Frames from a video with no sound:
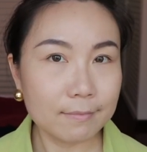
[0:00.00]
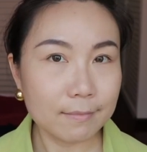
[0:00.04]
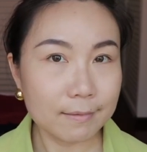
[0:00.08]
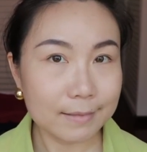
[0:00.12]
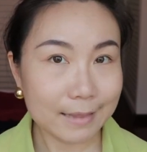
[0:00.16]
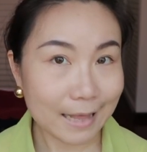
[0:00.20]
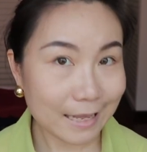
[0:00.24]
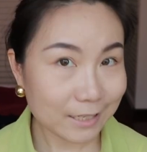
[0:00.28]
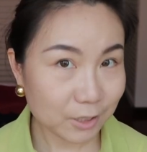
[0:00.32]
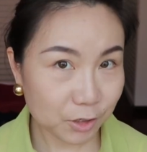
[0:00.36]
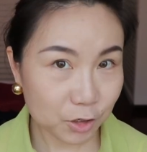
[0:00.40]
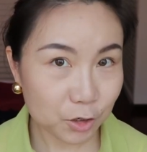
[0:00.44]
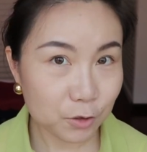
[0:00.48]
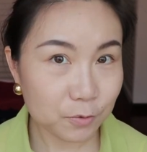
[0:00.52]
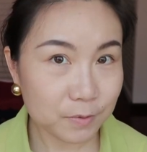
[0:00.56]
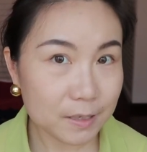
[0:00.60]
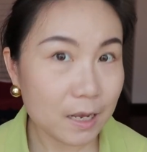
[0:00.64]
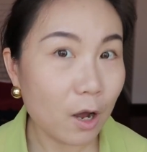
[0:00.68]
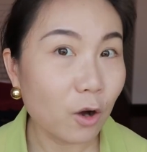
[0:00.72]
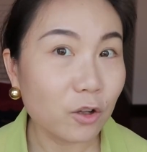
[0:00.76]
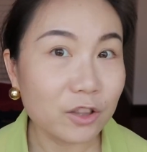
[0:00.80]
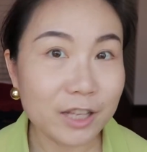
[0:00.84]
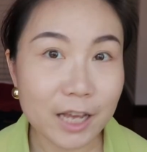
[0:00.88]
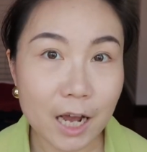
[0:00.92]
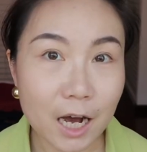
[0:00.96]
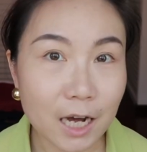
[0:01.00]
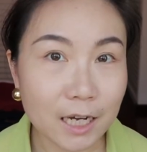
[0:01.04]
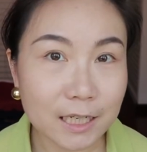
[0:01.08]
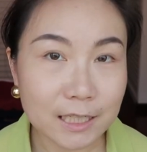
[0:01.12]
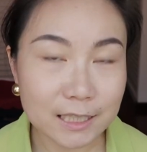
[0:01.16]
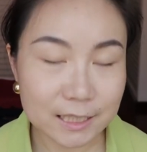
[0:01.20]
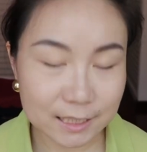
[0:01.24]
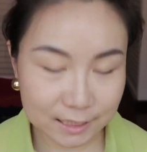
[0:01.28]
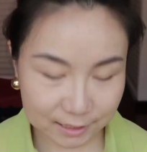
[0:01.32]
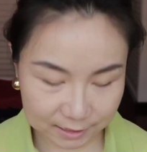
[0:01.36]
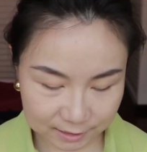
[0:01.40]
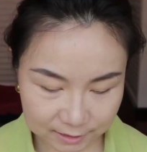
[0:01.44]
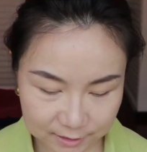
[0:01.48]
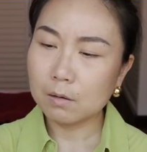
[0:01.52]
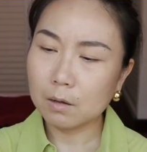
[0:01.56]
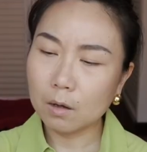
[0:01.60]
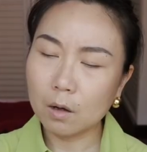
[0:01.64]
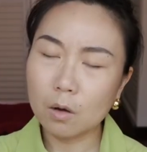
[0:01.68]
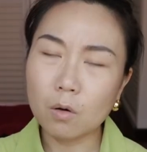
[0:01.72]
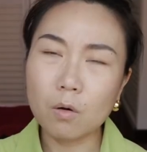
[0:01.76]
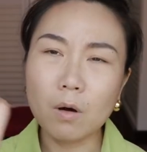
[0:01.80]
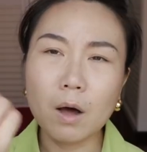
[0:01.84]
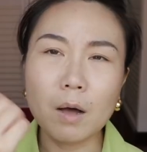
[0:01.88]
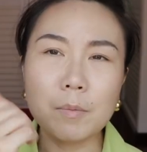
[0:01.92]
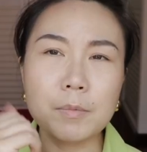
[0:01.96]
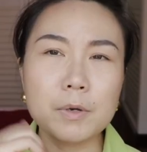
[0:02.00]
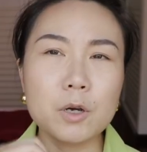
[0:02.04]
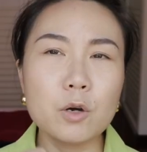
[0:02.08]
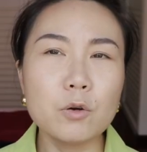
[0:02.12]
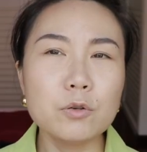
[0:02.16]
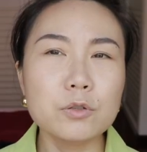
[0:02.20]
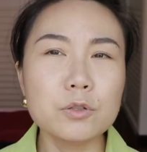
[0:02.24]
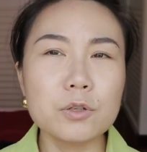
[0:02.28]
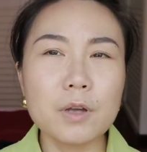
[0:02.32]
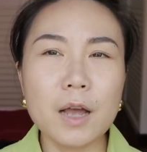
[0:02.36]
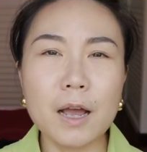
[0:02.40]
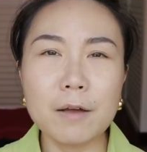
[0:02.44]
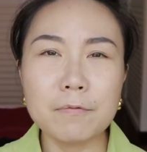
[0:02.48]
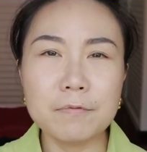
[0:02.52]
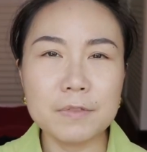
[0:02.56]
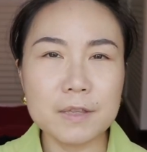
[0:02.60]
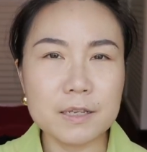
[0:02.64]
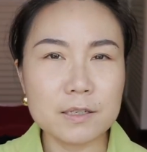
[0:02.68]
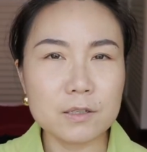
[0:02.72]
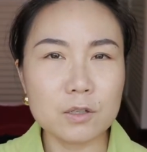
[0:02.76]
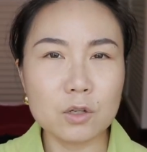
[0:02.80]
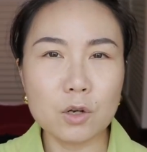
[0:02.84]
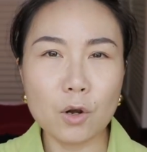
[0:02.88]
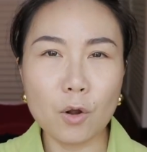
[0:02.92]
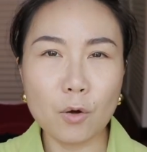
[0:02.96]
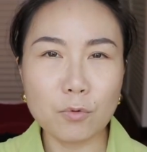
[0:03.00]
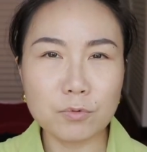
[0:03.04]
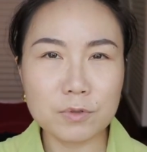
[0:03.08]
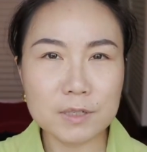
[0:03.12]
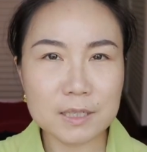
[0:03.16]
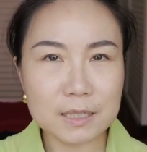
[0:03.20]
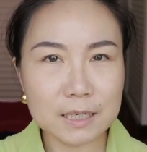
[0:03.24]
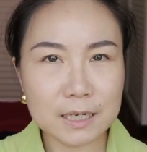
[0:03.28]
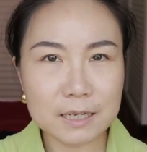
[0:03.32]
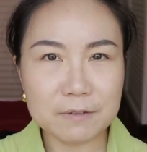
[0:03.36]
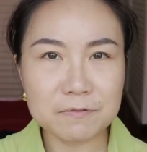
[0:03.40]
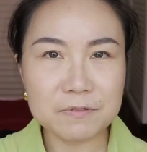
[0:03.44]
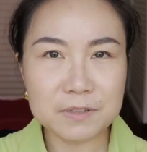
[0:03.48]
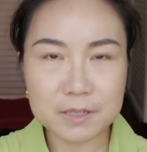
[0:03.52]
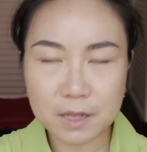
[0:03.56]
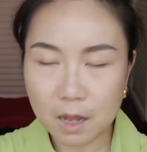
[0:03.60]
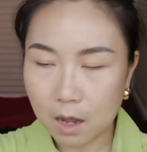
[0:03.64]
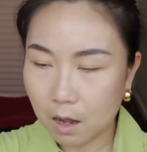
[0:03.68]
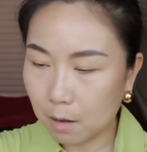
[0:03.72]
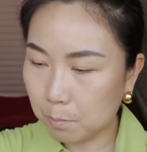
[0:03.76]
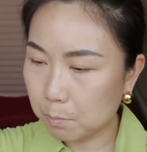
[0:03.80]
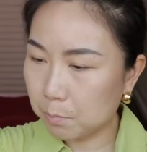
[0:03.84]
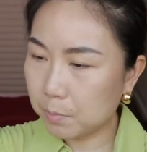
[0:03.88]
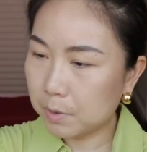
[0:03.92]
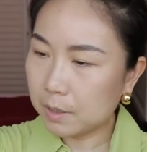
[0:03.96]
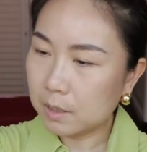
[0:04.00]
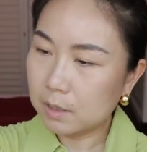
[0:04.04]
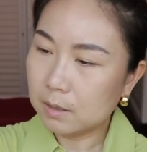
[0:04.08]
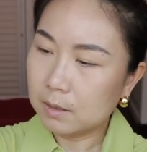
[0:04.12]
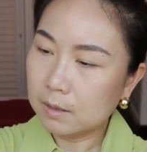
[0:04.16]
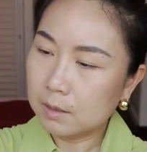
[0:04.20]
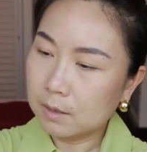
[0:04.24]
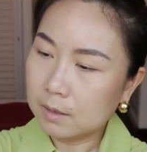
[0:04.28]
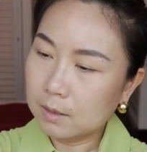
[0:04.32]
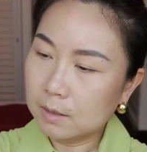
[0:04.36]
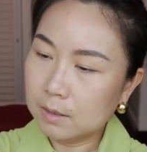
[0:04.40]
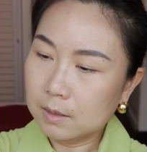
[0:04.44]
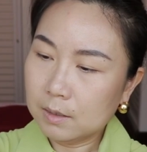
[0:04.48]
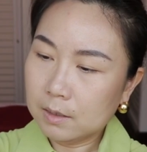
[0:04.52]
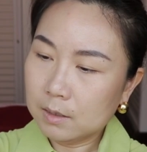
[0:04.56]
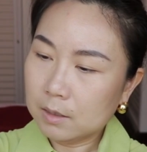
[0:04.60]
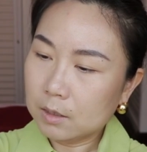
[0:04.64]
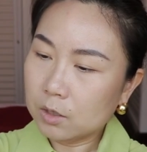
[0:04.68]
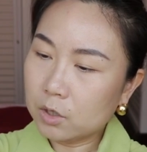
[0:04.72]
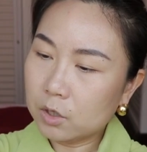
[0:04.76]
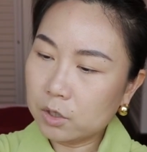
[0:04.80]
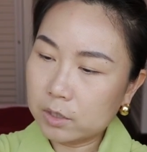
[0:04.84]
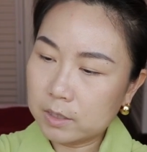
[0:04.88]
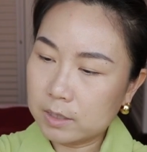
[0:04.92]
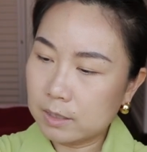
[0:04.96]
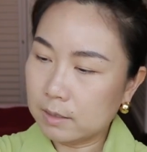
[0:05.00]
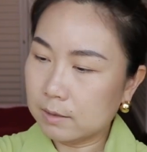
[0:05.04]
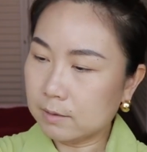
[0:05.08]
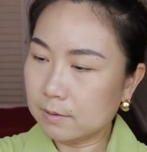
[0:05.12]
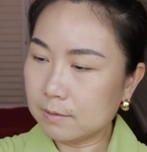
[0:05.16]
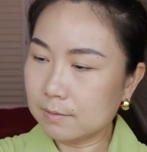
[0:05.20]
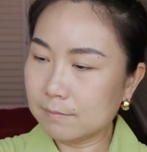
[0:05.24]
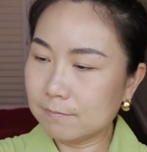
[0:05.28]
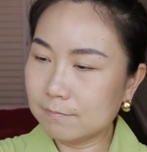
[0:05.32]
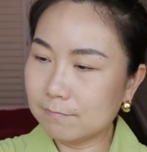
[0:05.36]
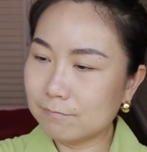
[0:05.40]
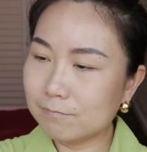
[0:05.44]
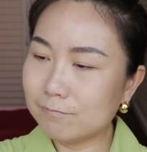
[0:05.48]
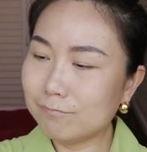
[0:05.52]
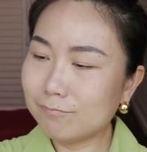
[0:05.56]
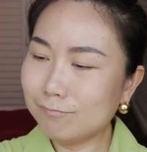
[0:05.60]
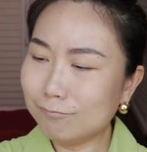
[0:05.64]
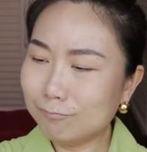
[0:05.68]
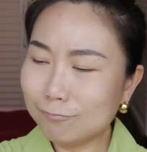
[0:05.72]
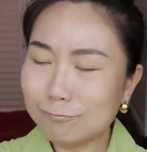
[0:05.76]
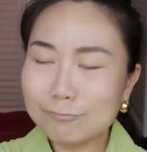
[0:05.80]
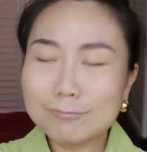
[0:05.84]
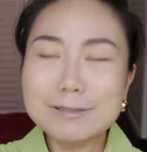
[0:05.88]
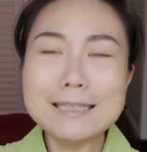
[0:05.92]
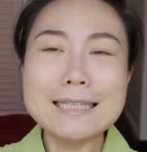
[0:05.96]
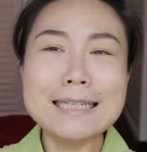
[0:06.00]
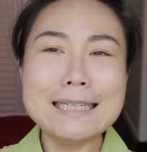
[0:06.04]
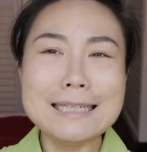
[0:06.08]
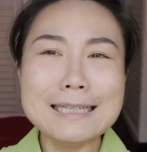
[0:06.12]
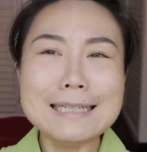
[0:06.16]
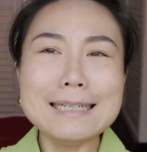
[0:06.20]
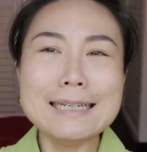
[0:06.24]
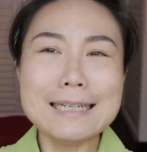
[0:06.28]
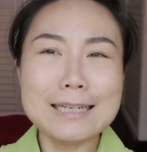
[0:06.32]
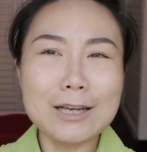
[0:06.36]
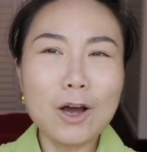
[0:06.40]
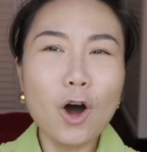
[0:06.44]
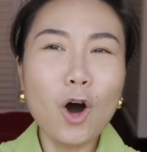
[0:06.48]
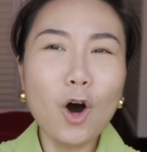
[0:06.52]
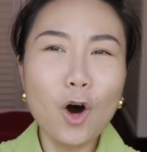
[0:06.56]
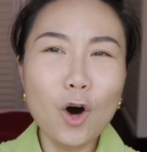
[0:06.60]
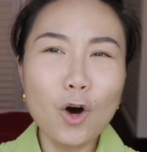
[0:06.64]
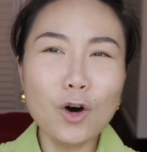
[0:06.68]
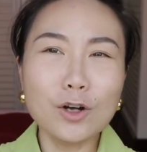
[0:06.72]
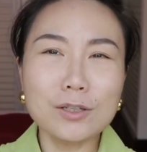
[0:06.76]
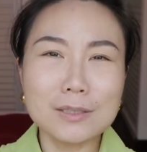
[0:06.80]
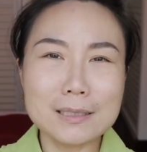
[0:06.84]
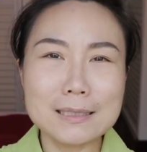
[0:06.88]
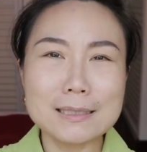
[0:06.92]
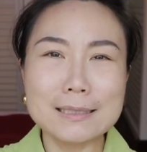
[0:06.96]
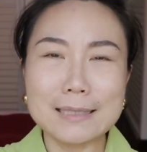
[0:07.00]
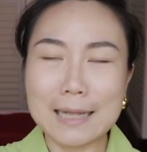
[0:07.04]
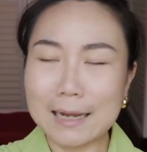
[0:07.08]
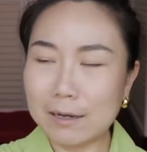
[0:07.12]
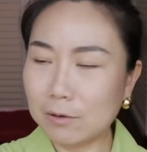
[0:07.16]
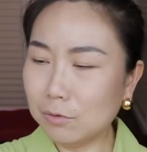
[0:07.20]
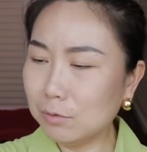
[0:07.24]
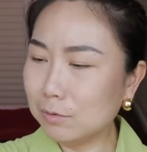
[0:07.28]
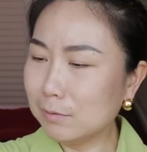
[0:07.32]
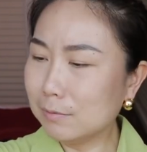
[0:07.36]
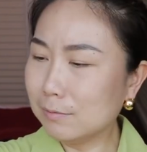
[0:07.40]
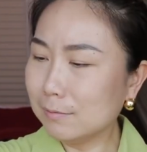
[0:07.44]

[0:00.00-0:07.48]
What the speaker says: Let's use it on the eyes. Oh, I'm going to have this long sleeves up because it's really hot now.